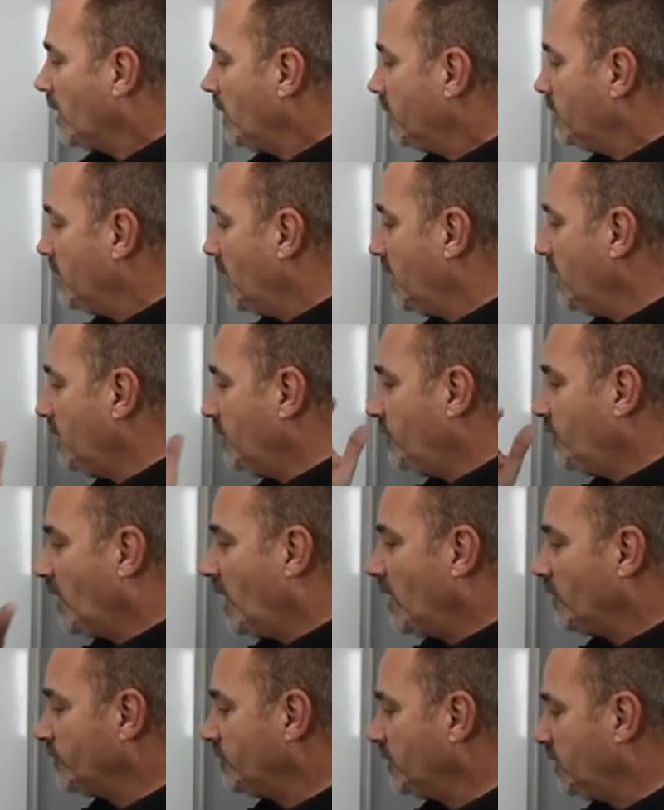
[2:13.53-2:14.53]

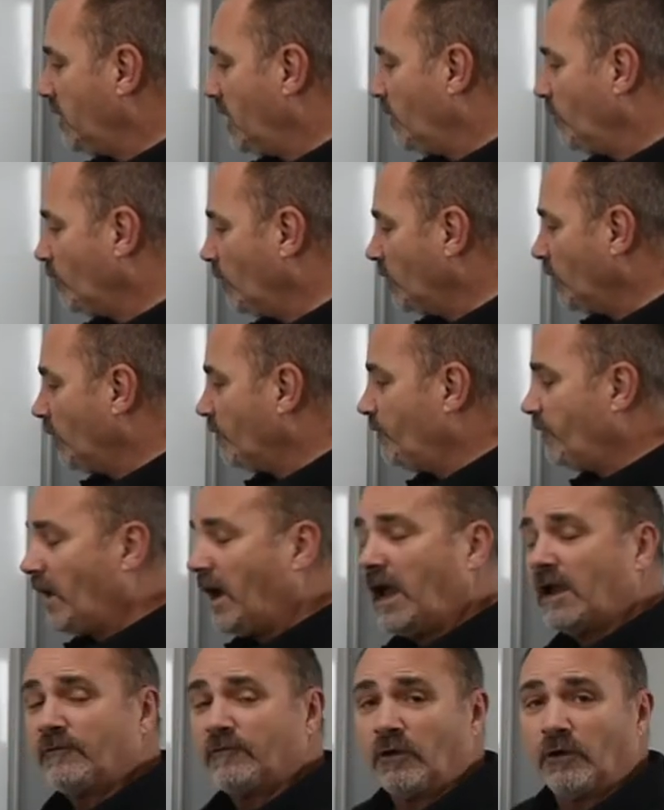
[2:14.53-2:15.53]
90,000 and
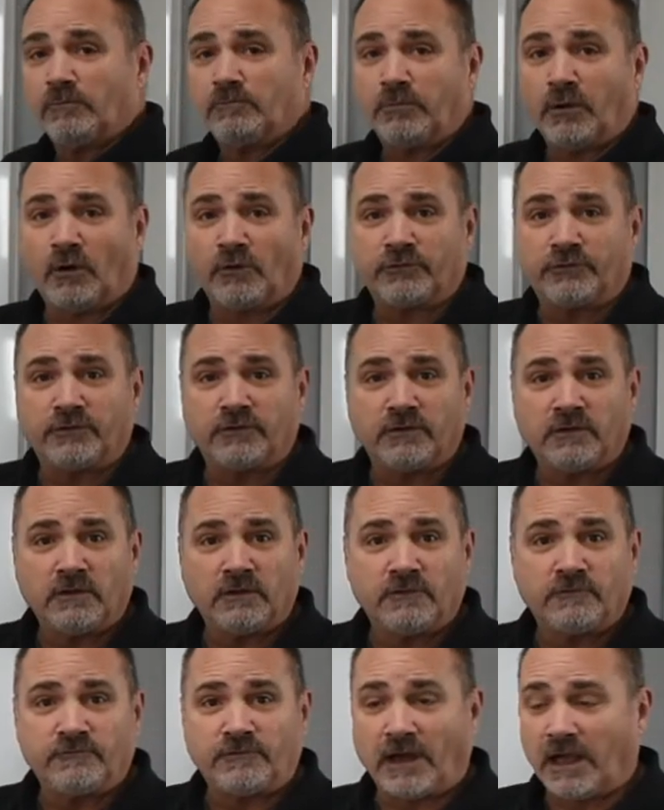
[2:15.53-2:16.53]
105 are both
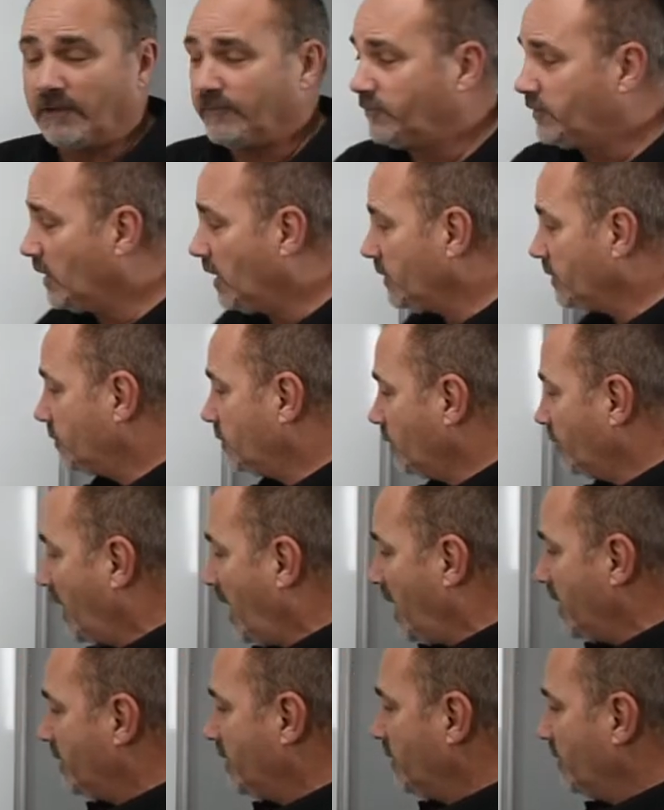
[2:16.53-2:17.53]
five tons. So
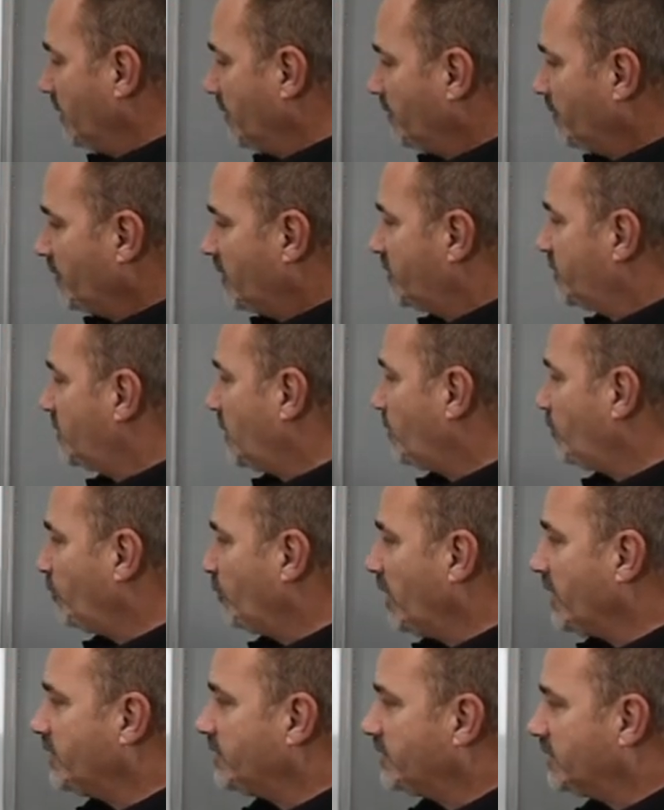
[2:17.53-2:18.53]
that
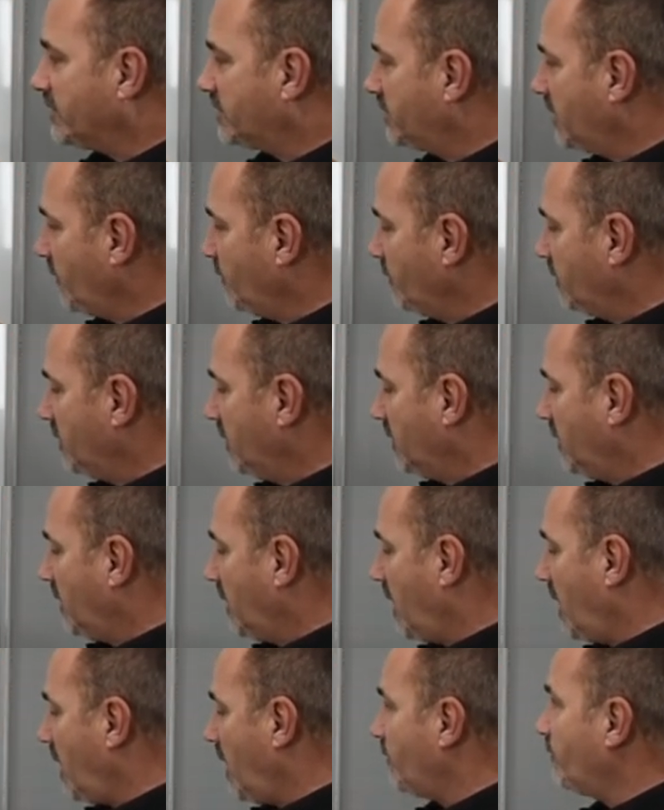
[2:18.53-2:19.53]
separates the 17
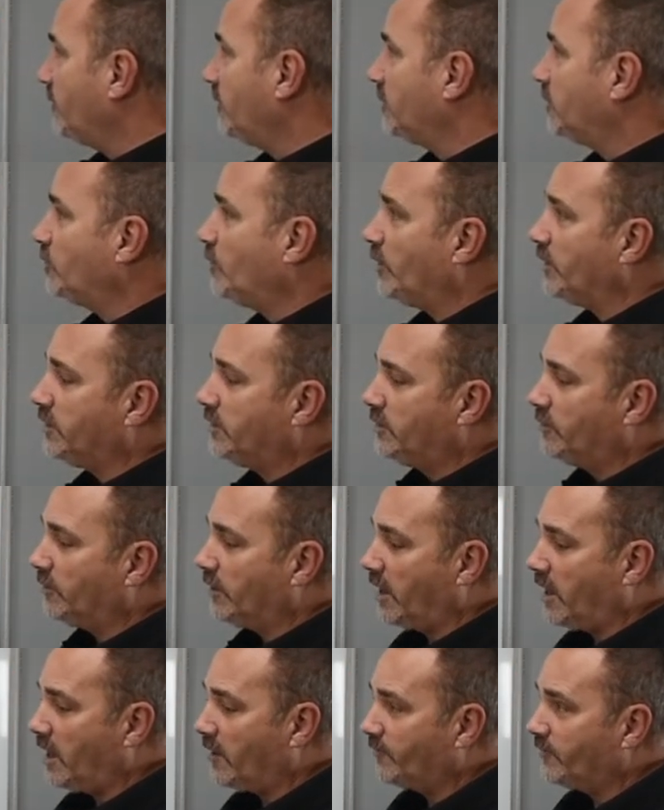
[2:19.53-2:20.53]
and a half and the 22
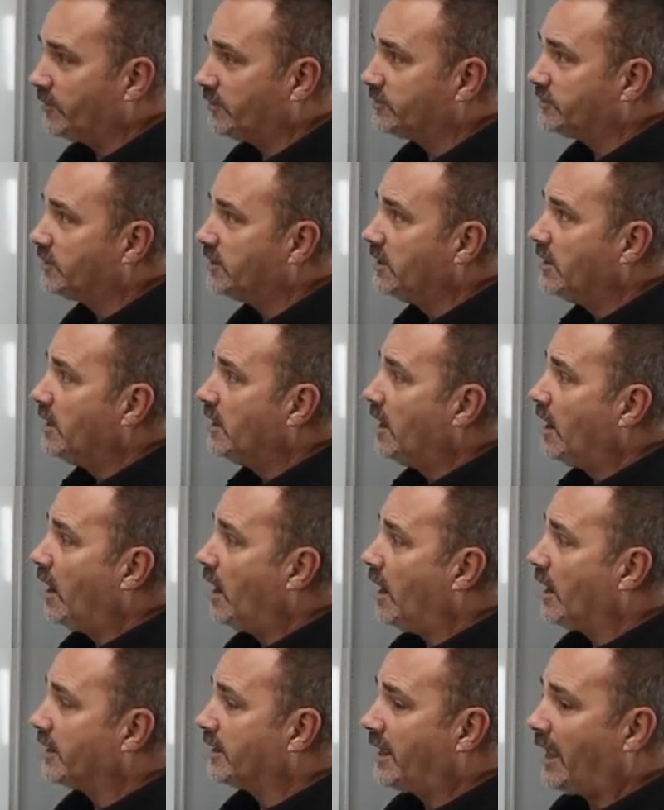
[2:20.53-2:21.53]
and a half inch
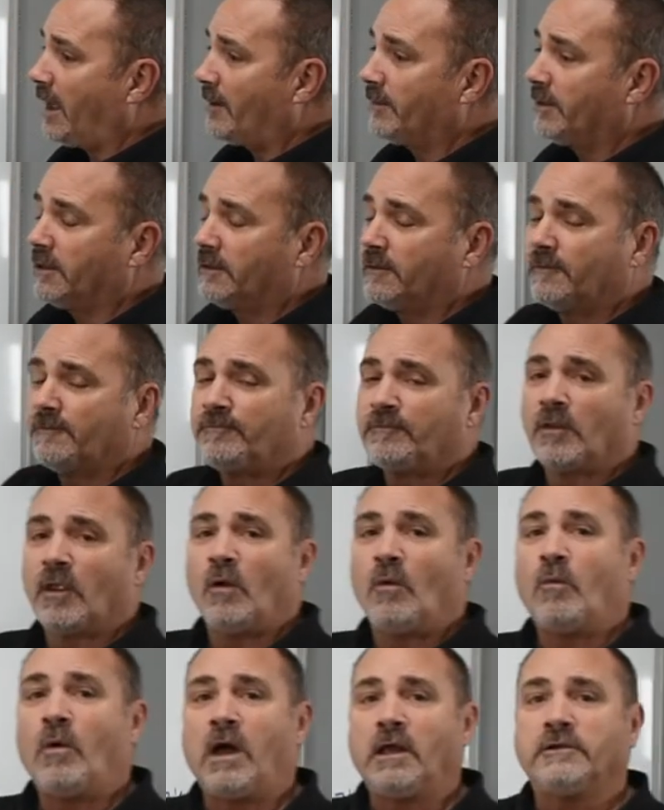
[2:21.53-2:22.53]
uh, cabinet.
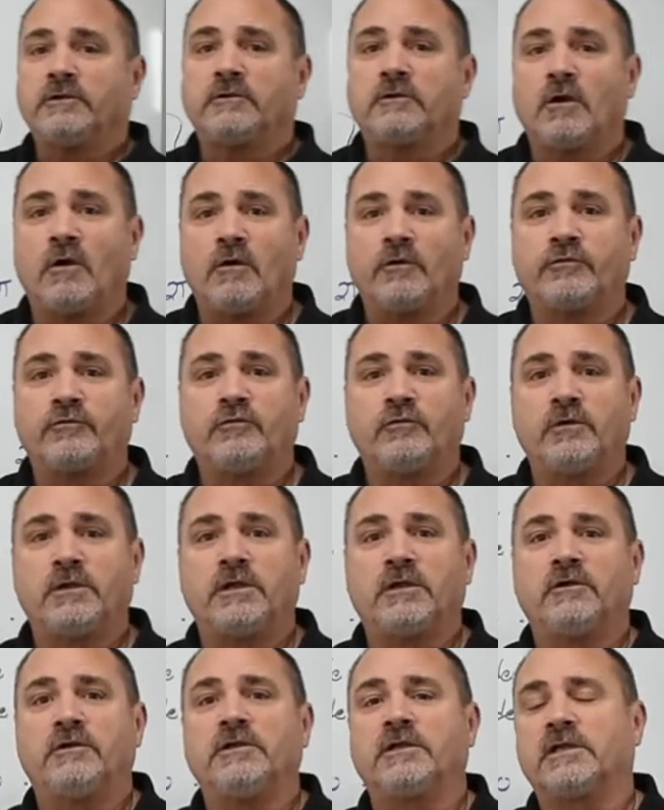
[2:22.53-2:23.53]
While you're going through
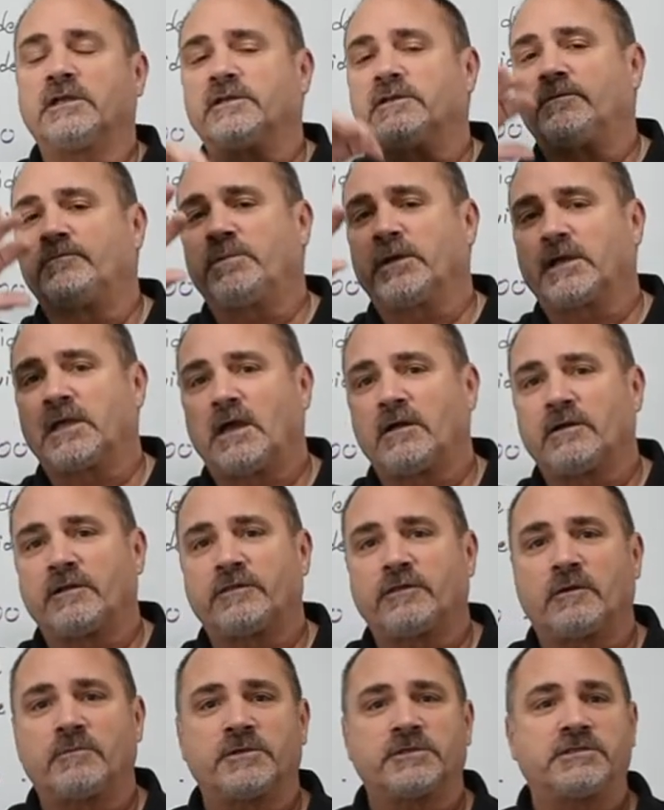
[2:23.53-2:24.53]
here, you can pick out a
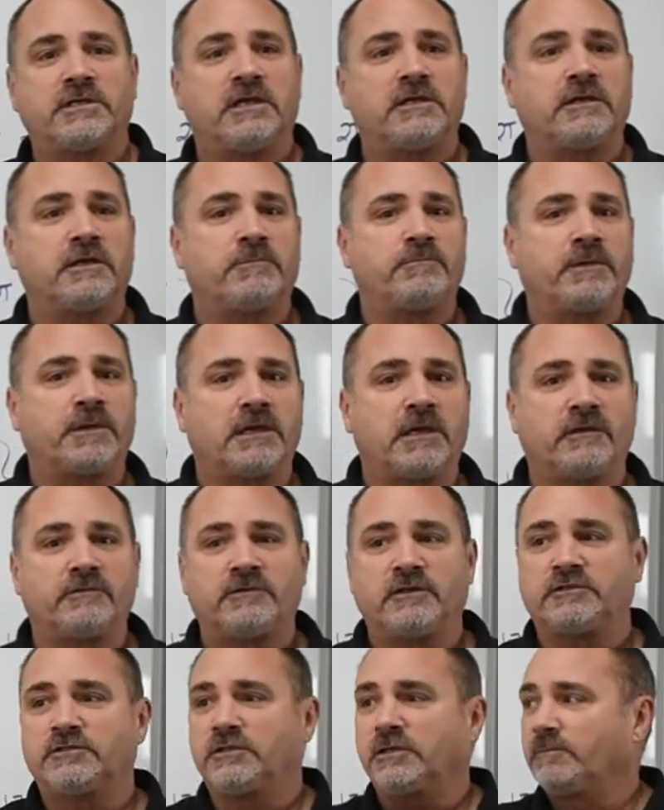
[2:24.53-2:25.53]
thermostat, you can pick
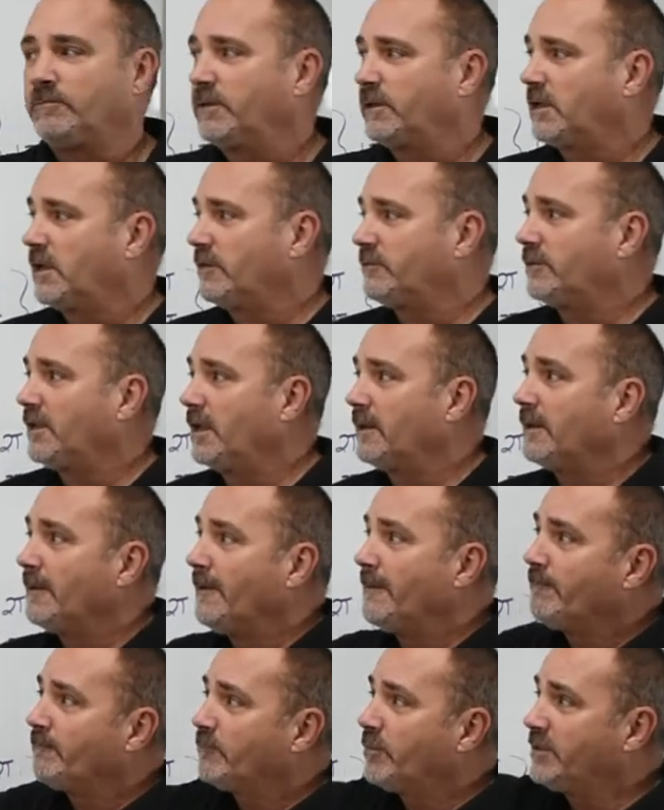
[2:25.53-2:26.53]
out this, you can pick out that.
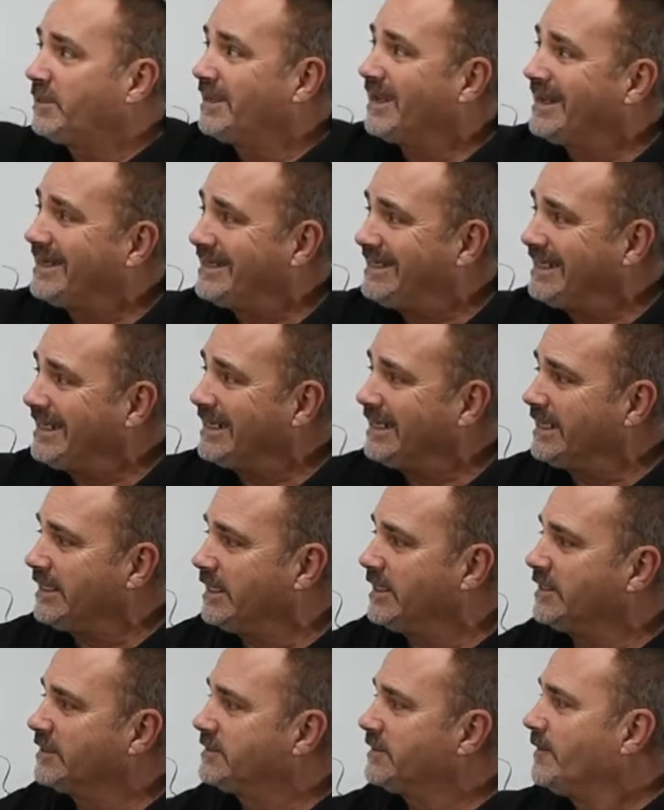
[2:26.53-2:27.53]
But the idea
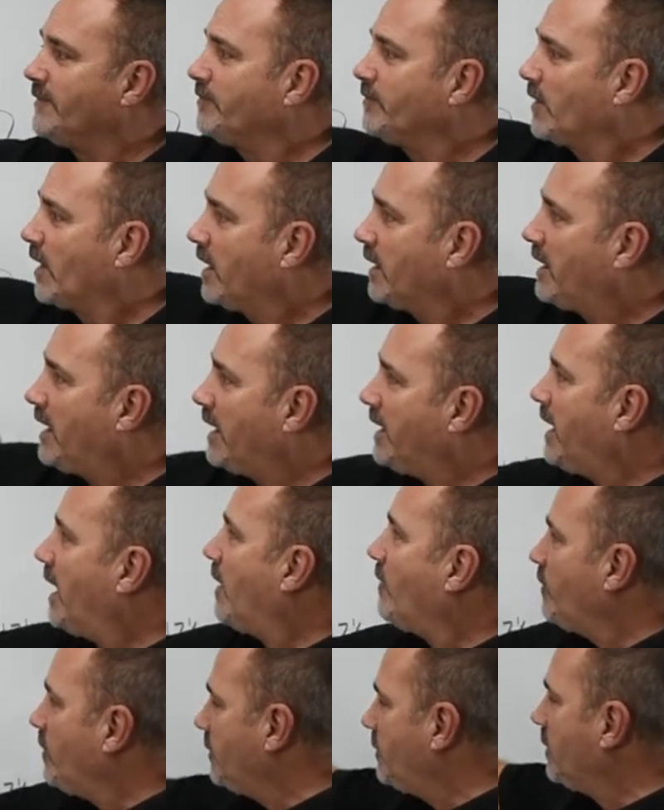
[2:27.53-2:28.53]
is get
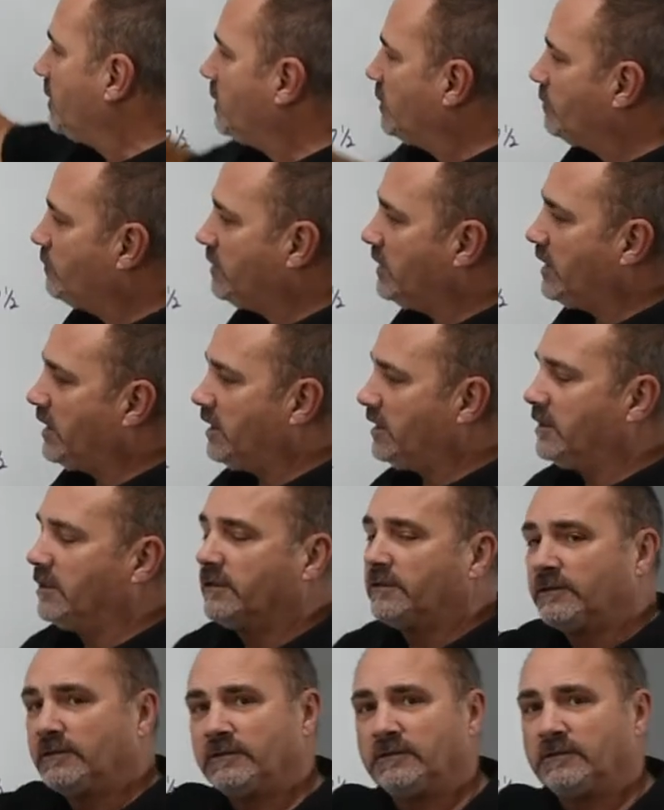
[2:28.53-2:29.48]
everything you need